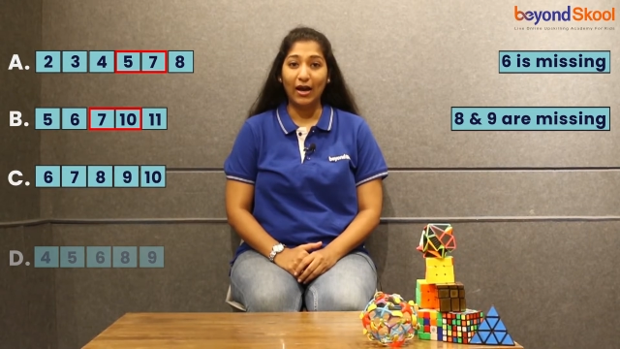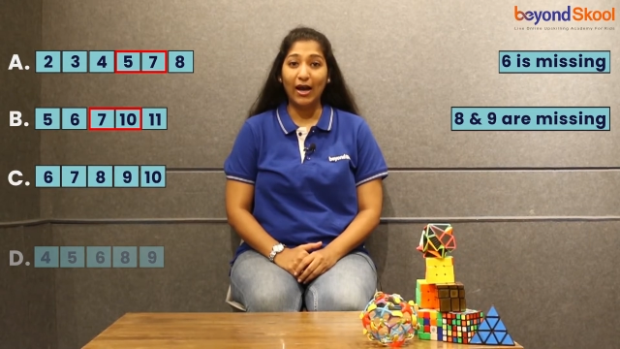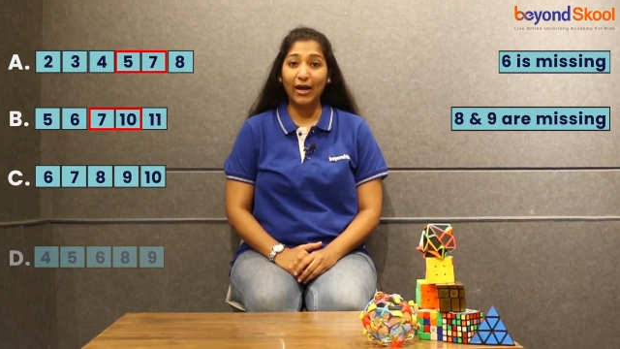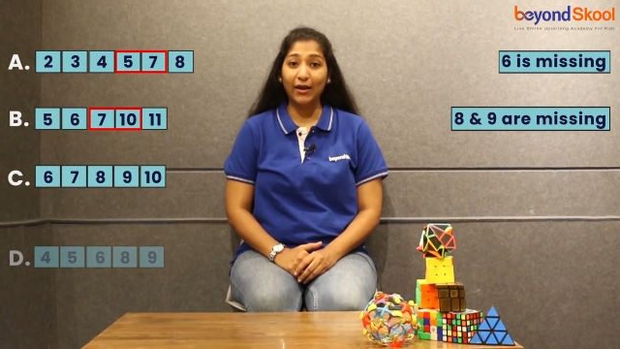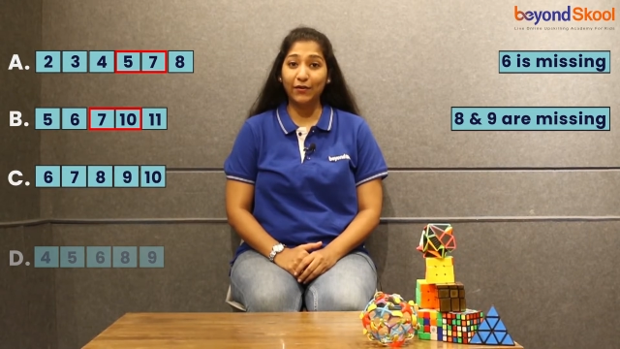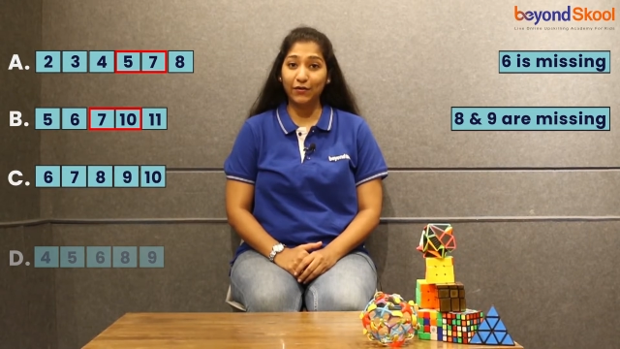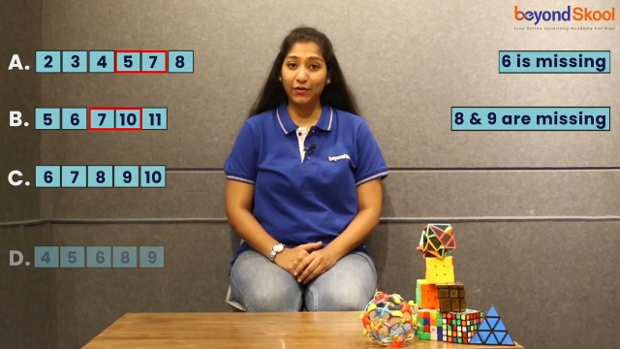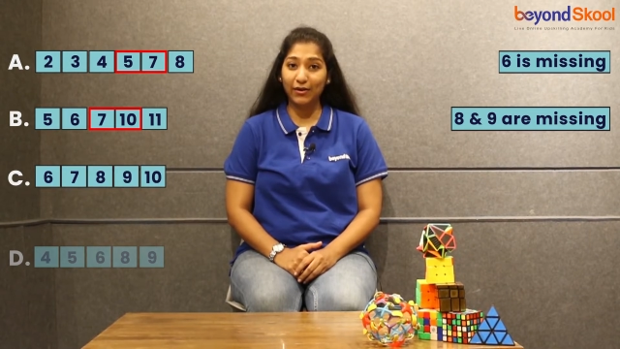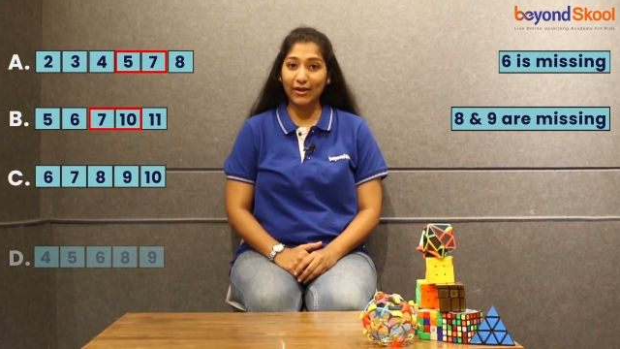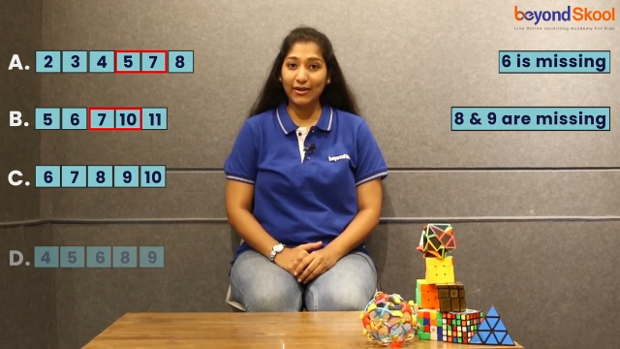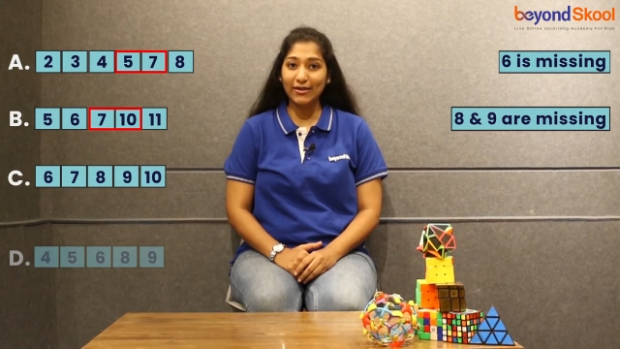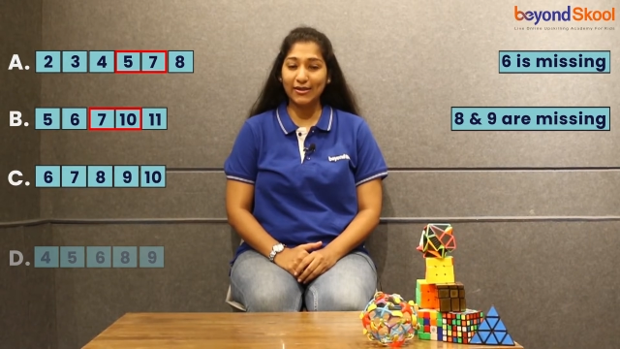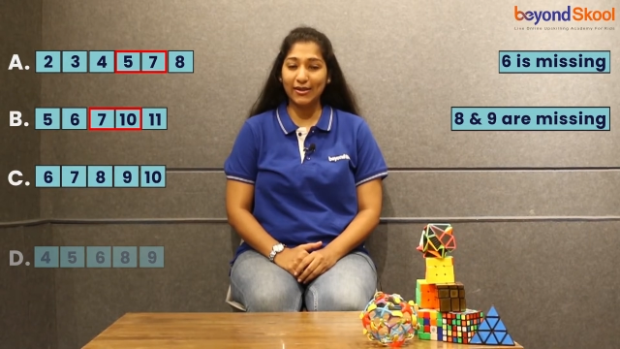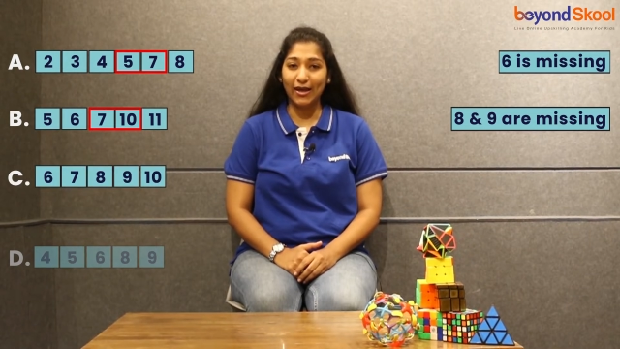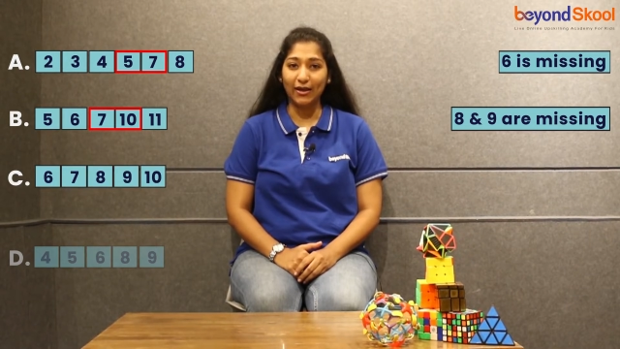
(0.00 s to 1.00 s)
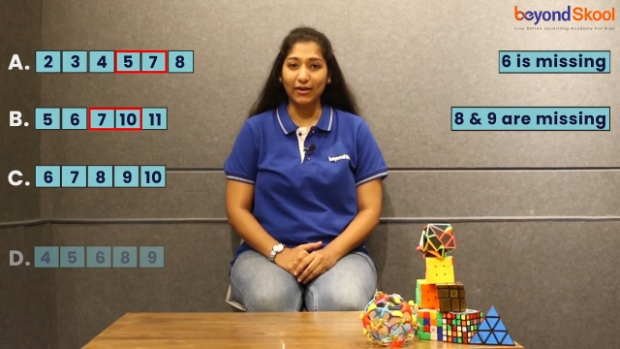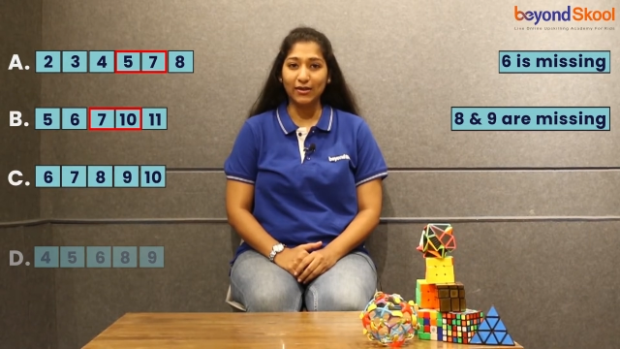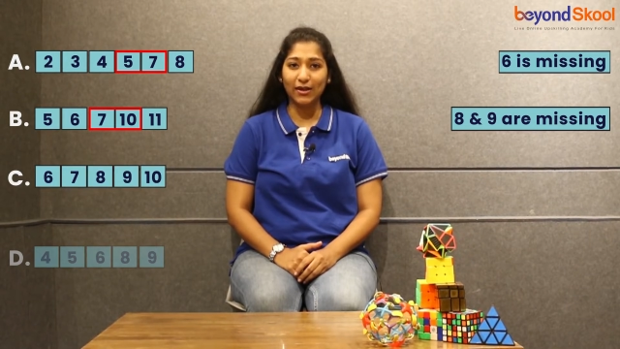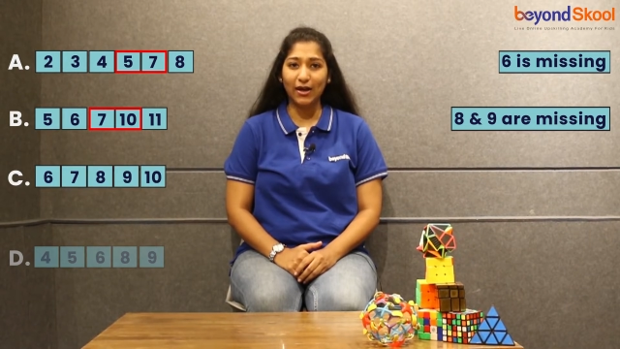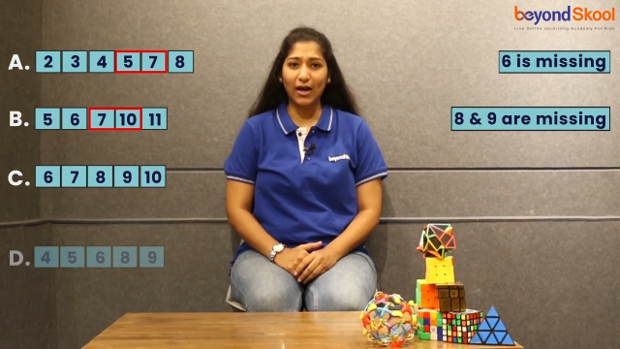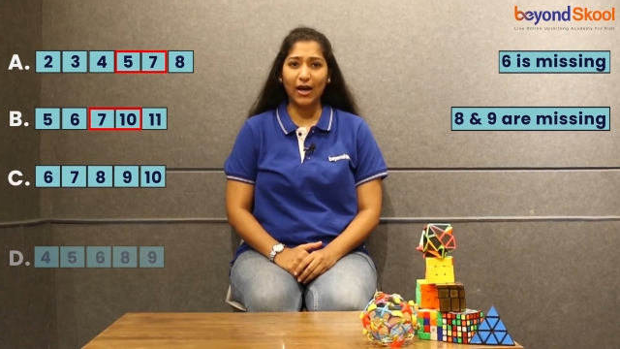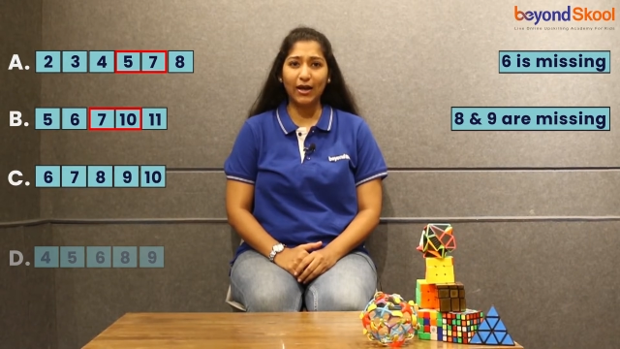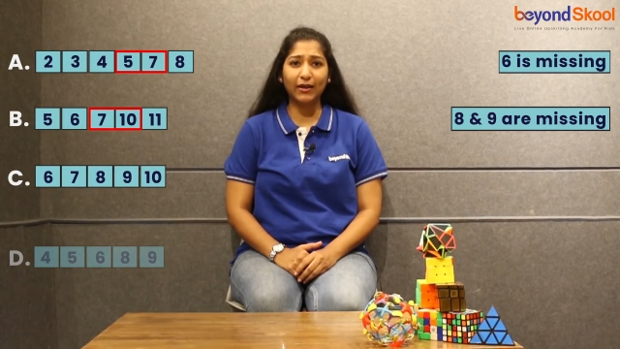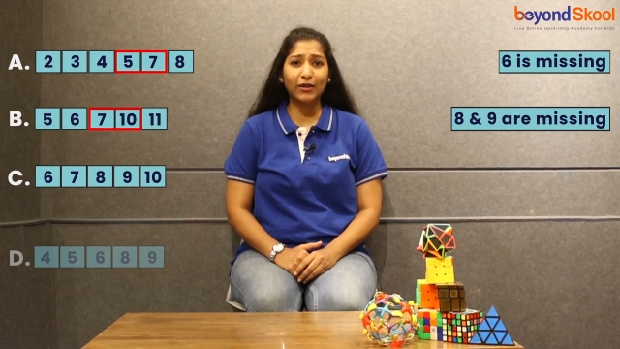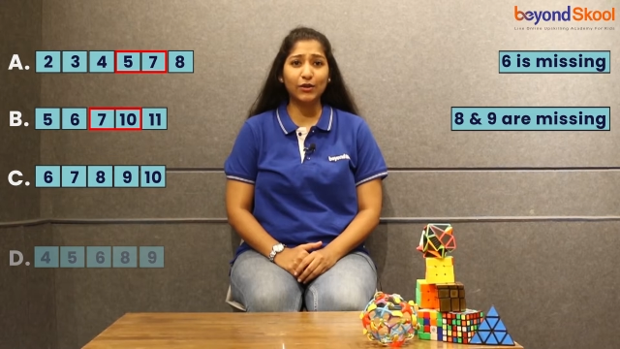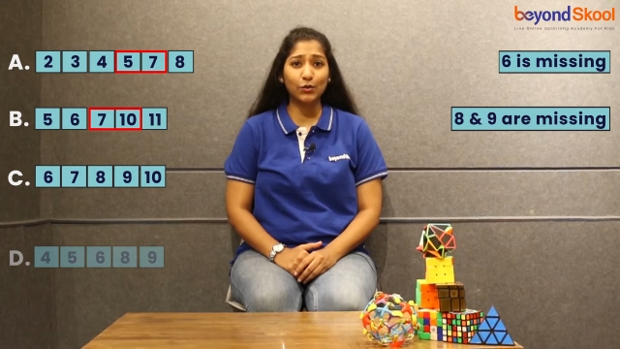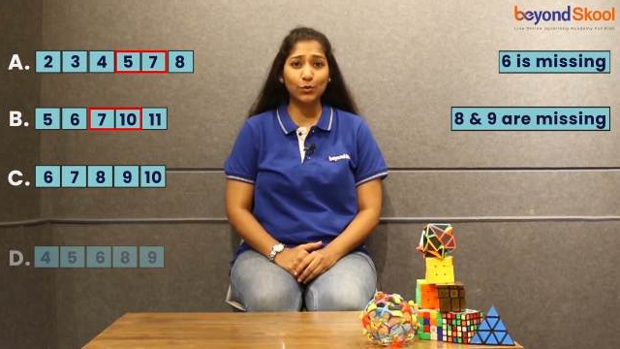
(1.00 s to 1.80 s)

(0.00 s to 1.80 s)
I realize that I can